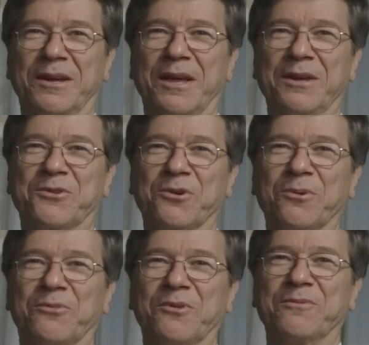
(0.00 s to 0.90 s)
in
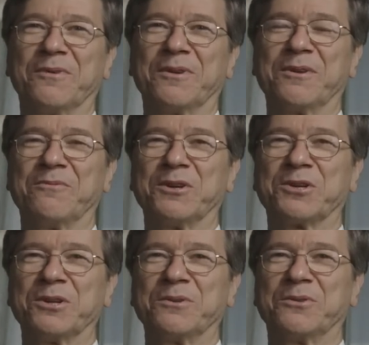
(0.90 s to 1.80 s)
terms of
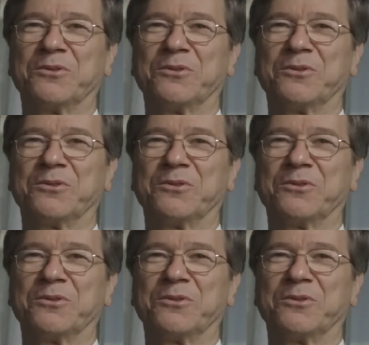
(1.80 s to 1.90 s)
division